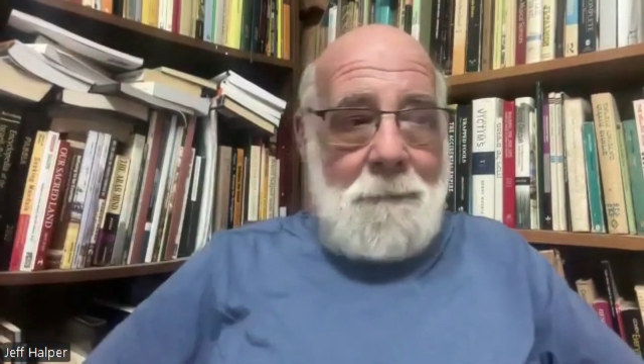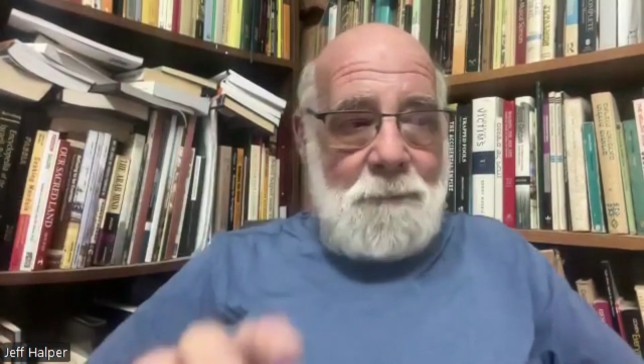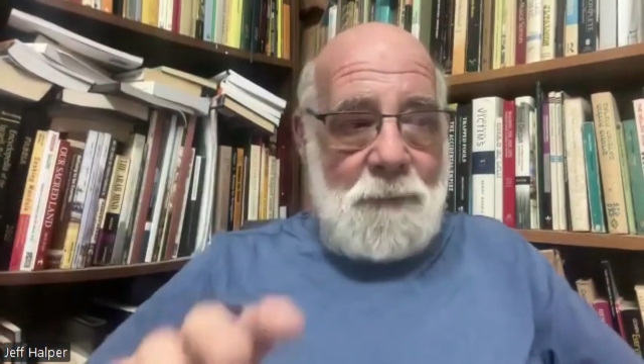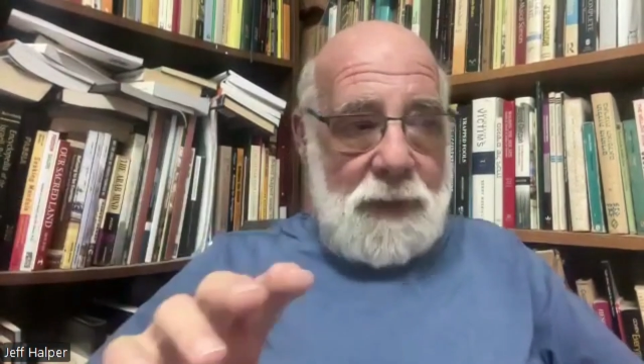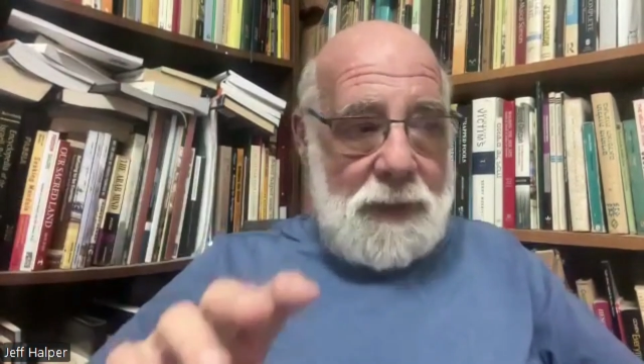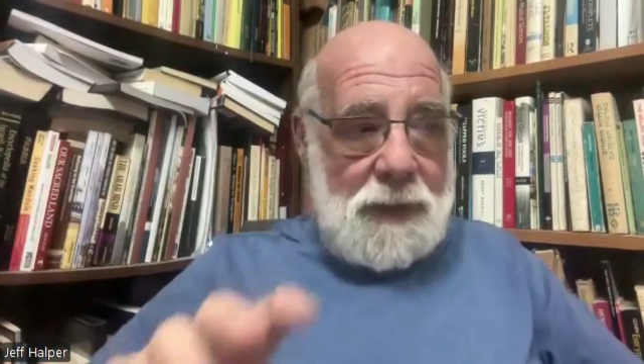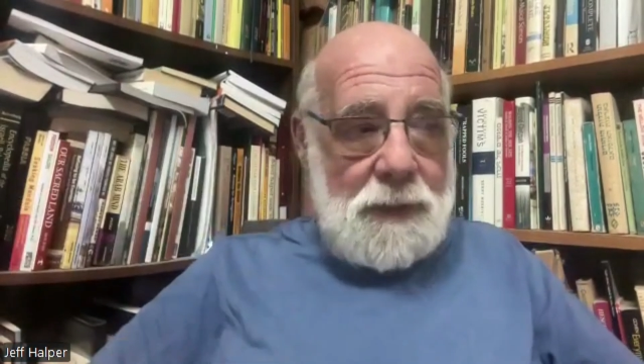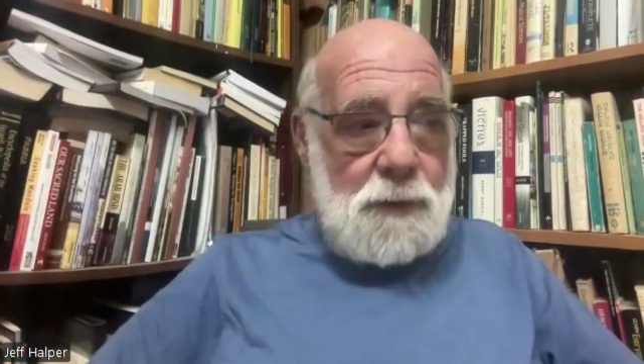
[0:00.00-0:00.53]

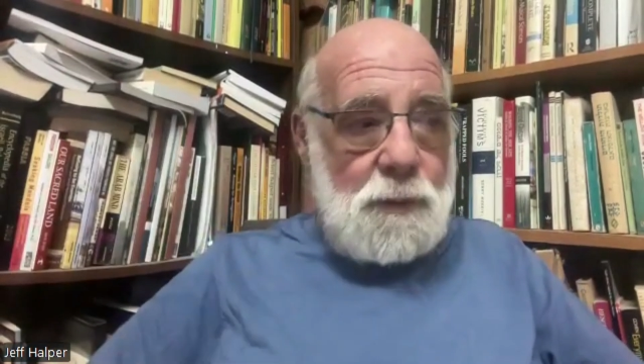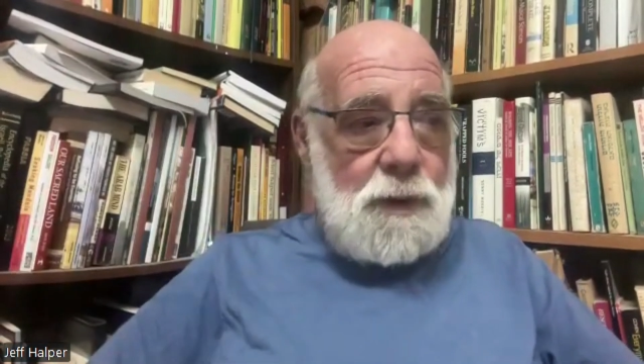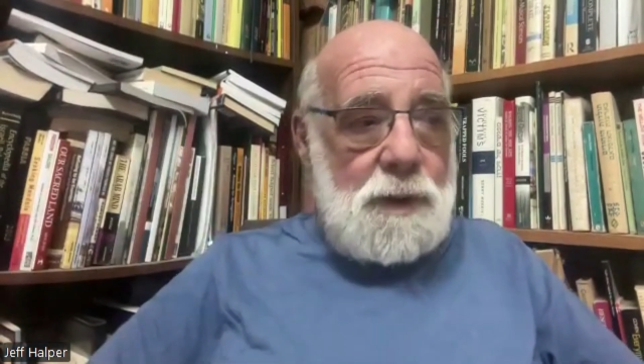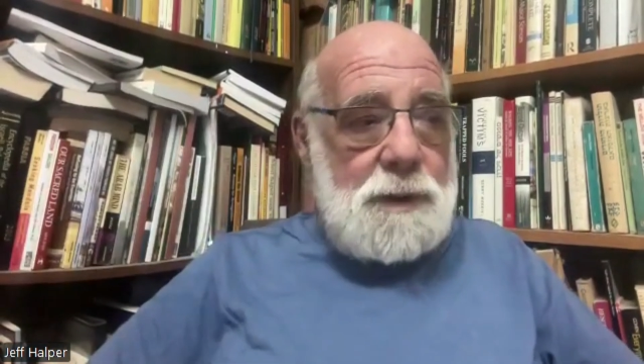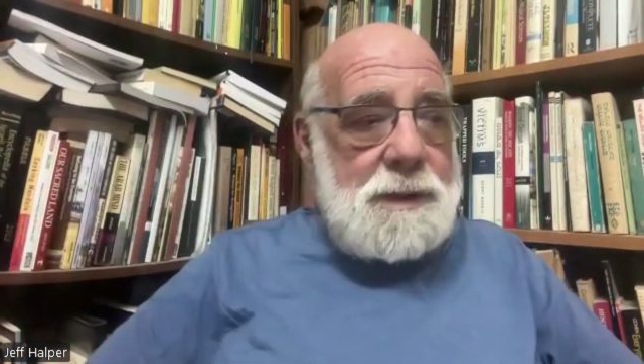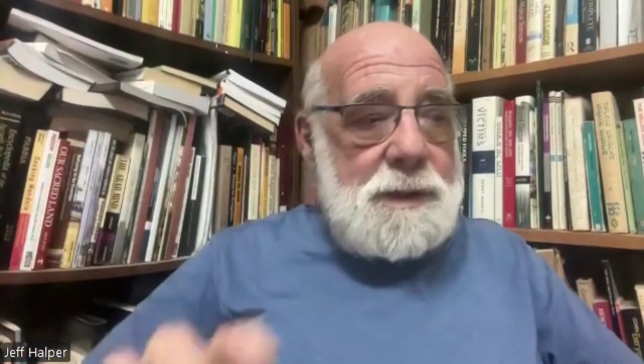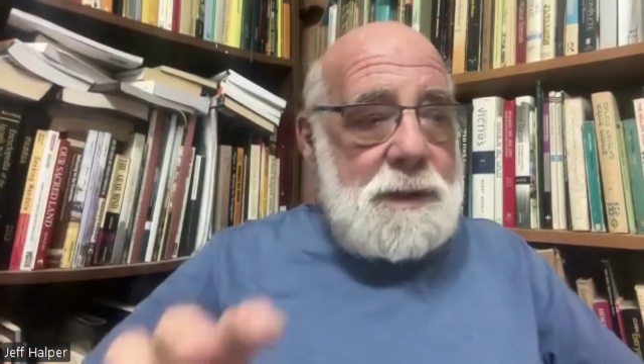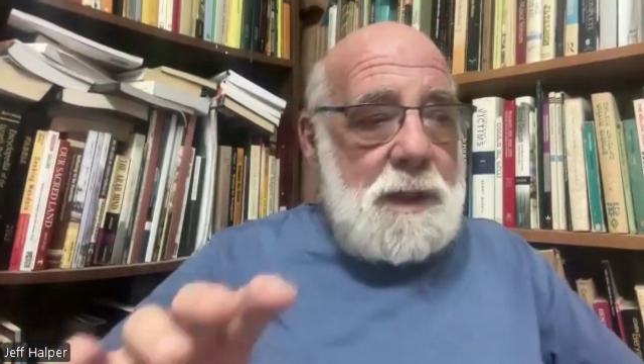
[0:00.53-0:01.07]
In other
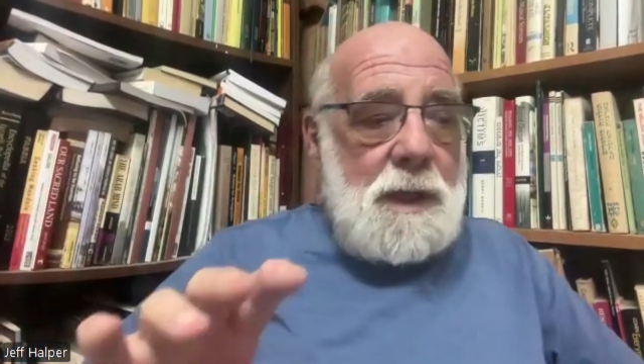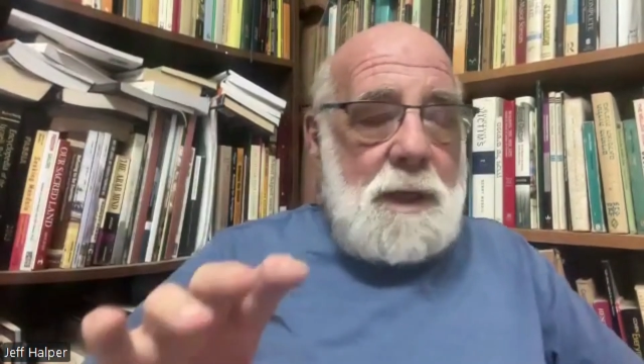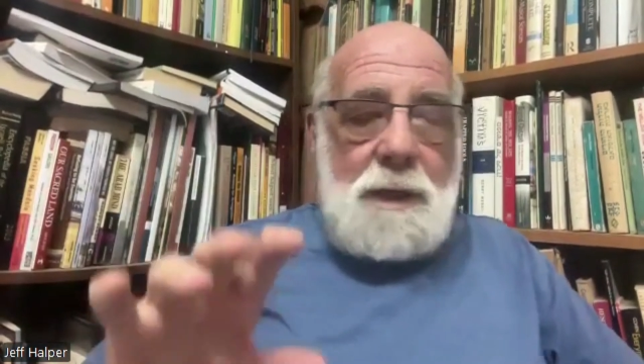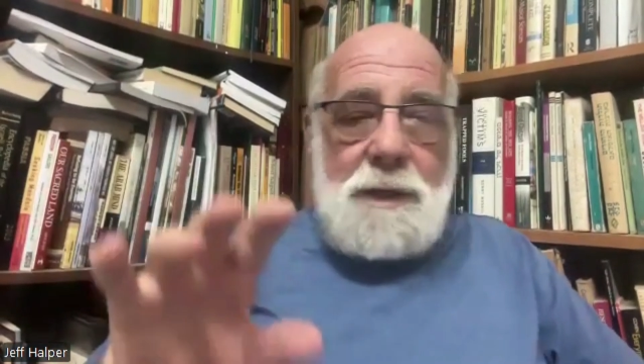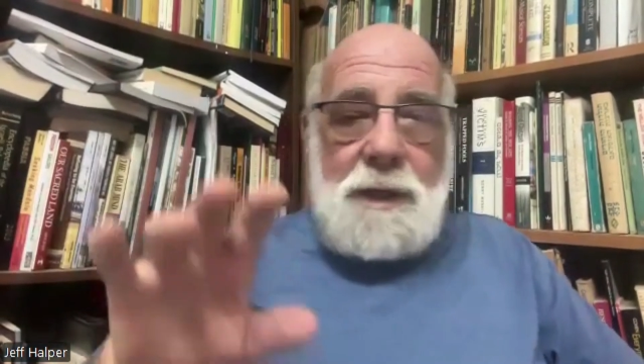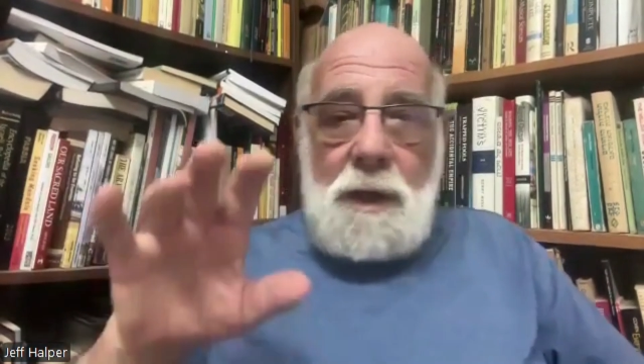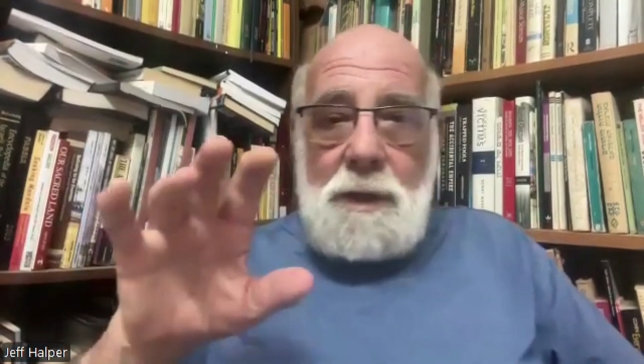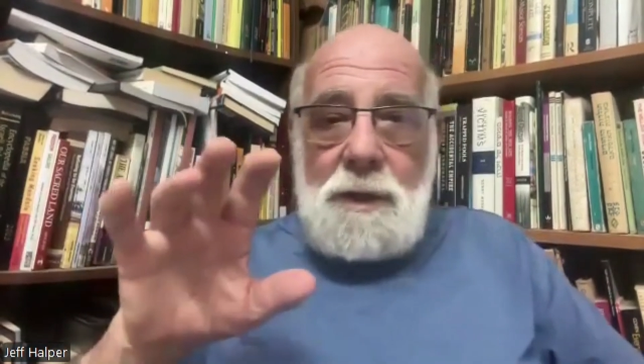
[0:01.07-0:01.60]
words,
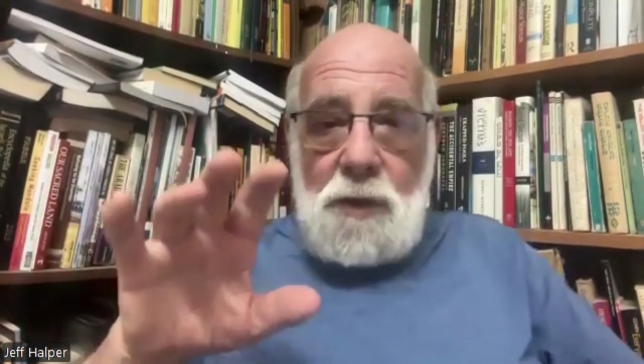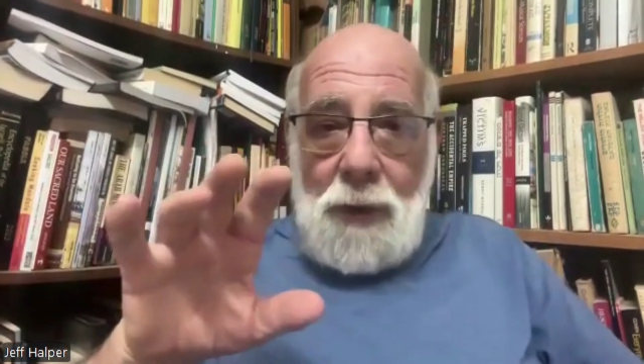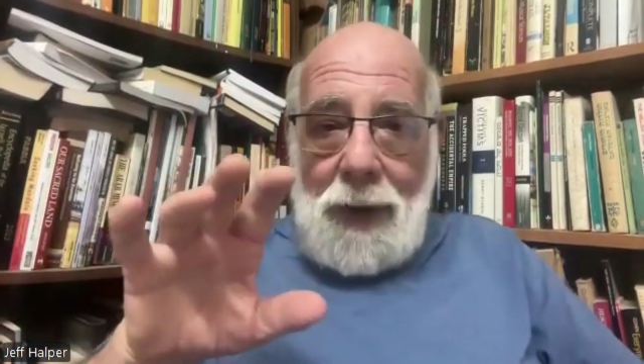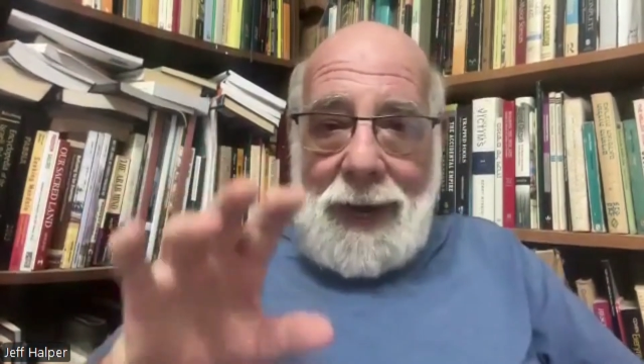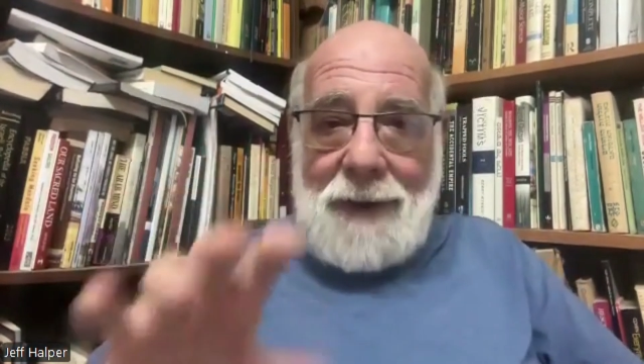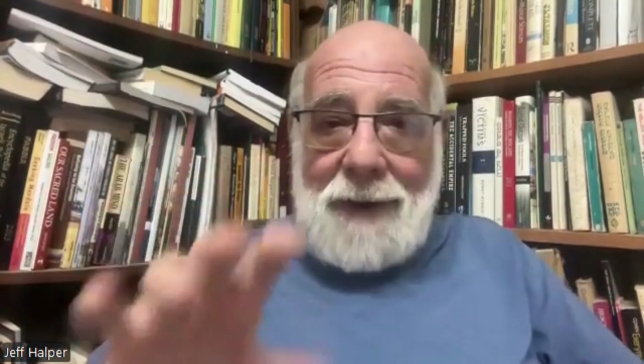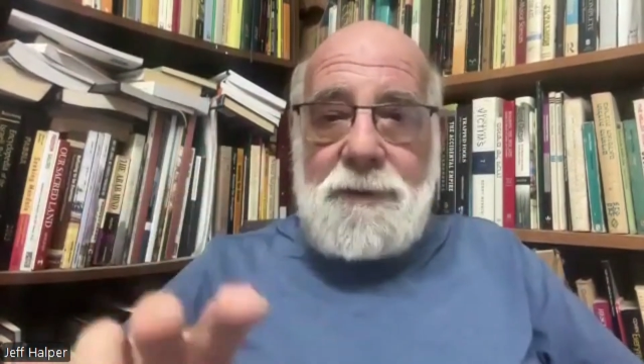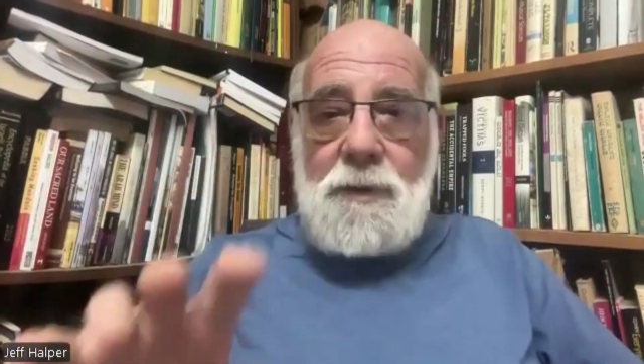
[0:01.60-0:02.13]
you have